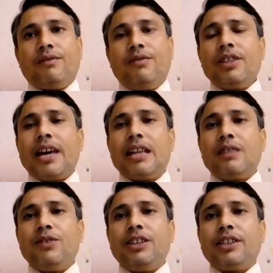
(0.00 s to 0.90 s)
which
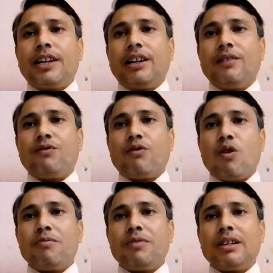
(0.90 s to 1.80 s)
has been taken
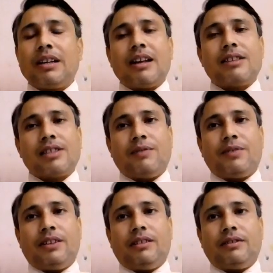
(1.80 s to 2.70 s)
from class
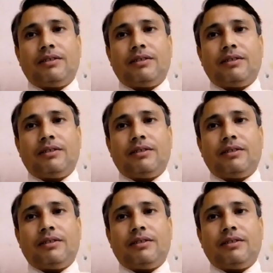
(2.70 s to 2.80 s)
7.